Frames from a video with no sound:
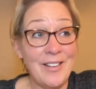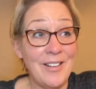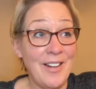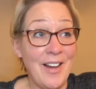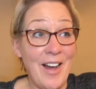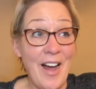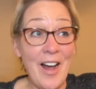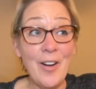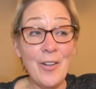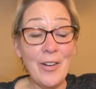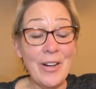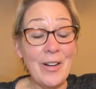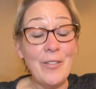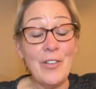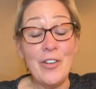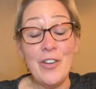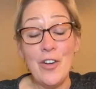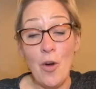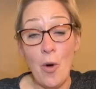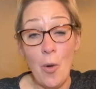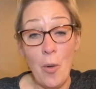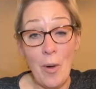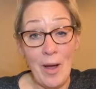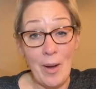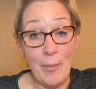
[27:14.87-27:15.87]
I don't even
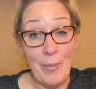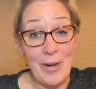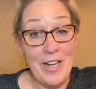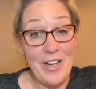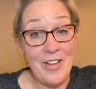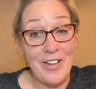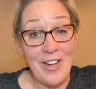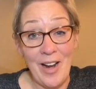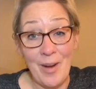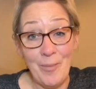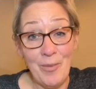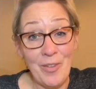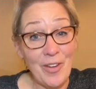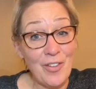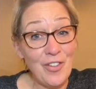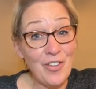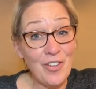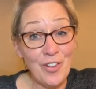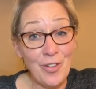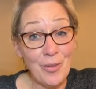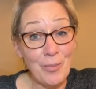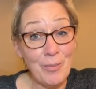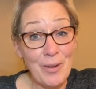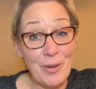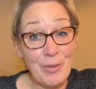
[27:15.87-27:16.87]
know how many times. I should
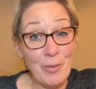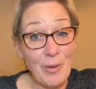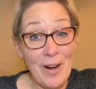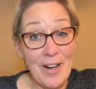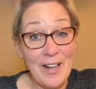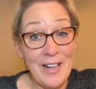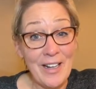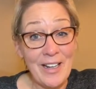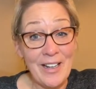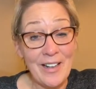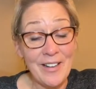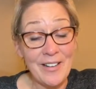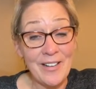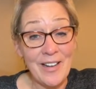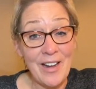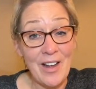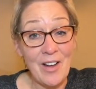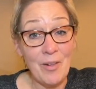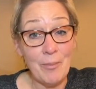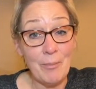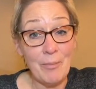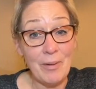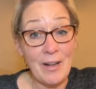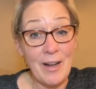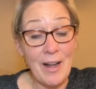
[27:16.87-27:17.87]
have been writing it
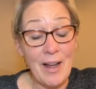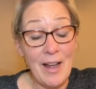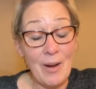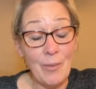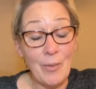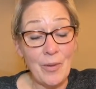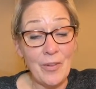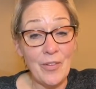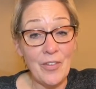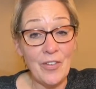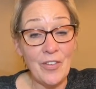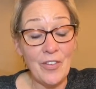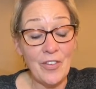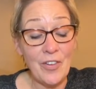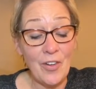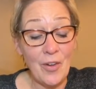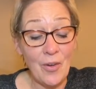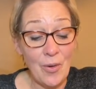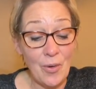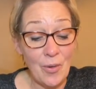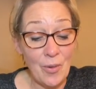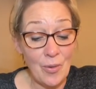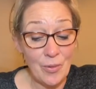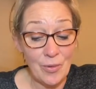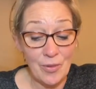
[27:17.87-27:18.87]
down, but I was
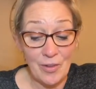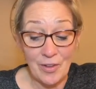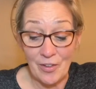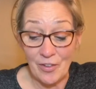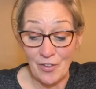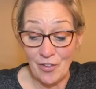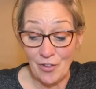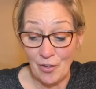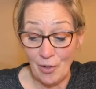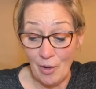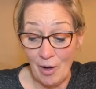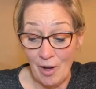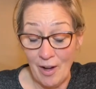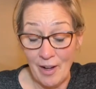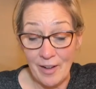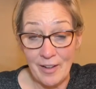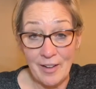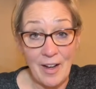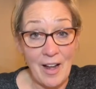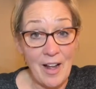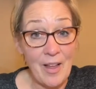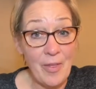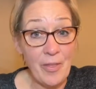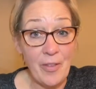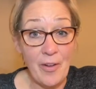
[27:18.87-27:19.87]
so distraught.
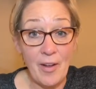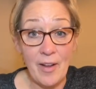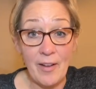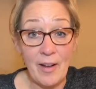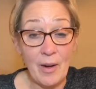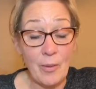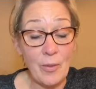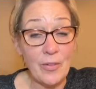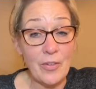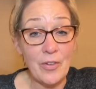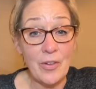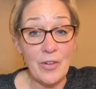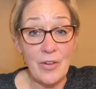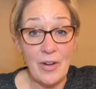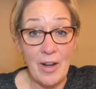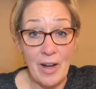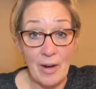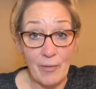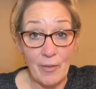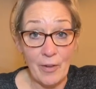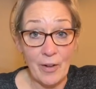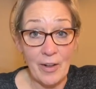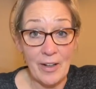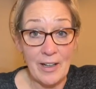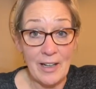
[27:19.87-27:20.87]
I thought I was
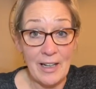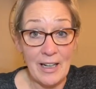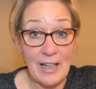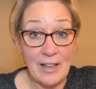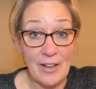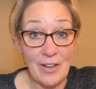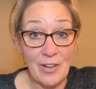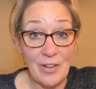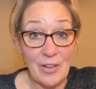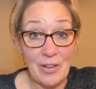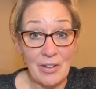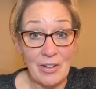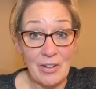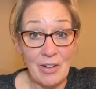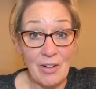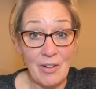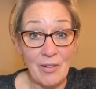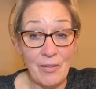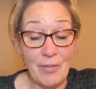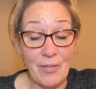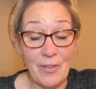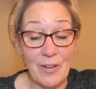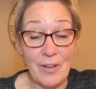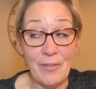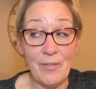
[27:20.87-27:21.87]
never going to get a good
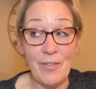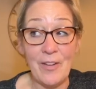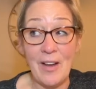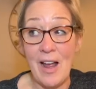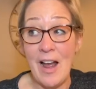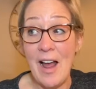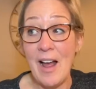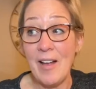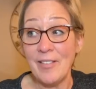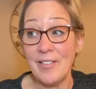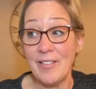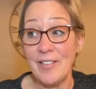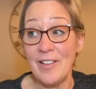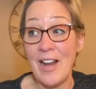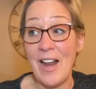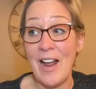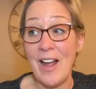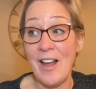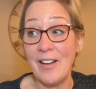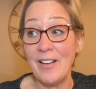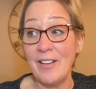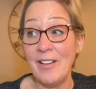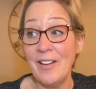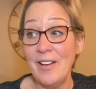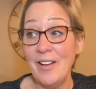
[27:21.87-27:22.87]
loaf. And if you ask
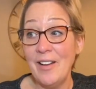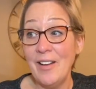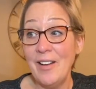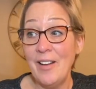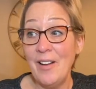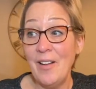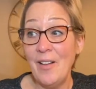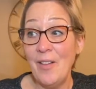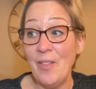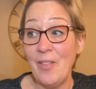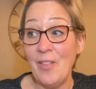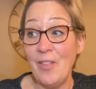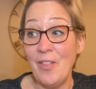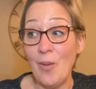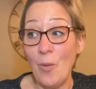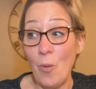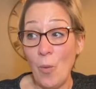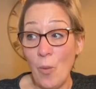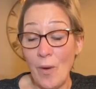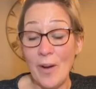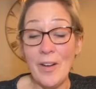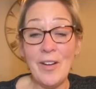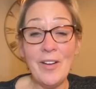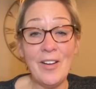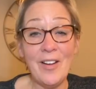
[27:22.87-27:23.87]
Dan,
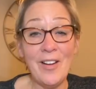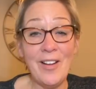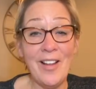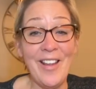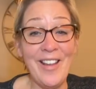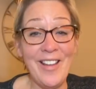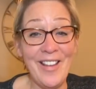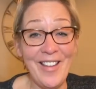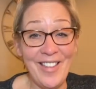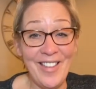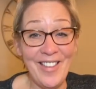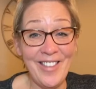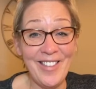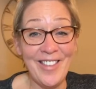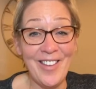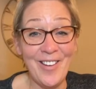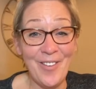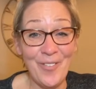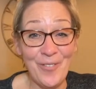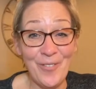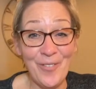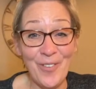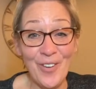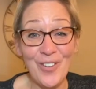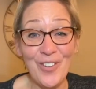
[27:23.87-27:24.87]

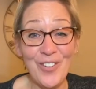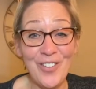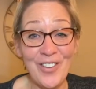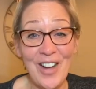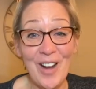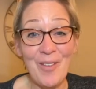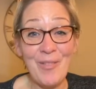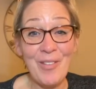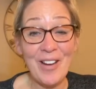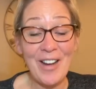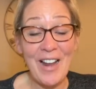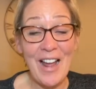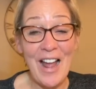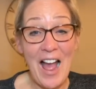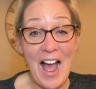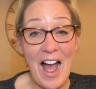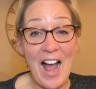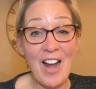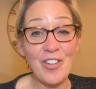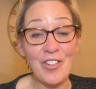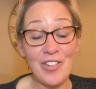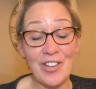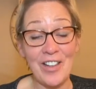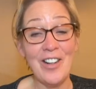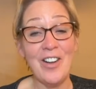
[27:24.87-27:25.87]
the first time that I
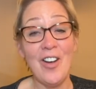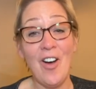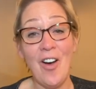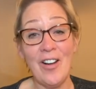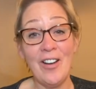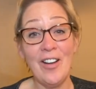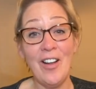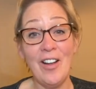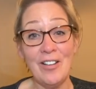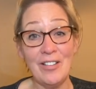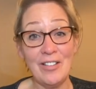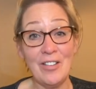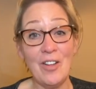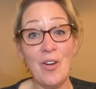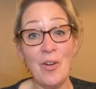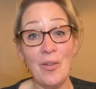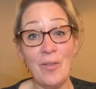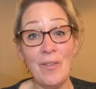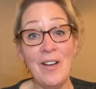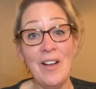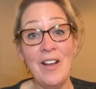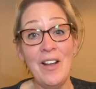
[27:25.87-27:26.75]
actually got a loaf